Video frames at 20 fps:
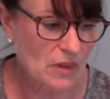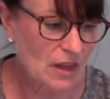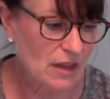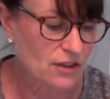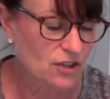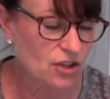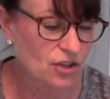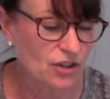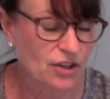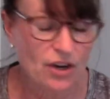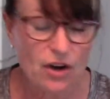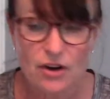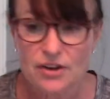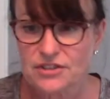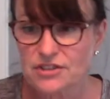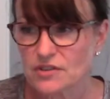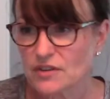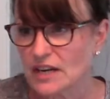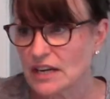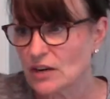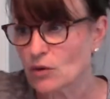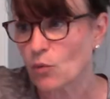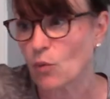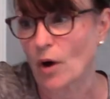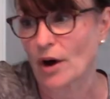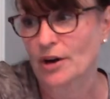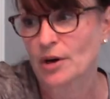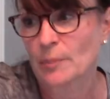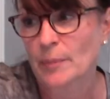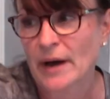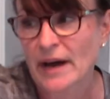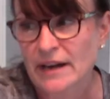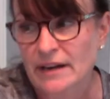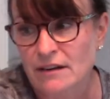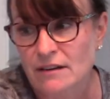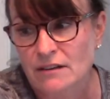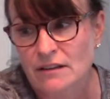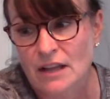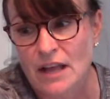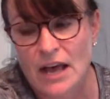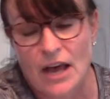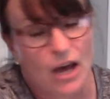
You're going to also need a water bottle,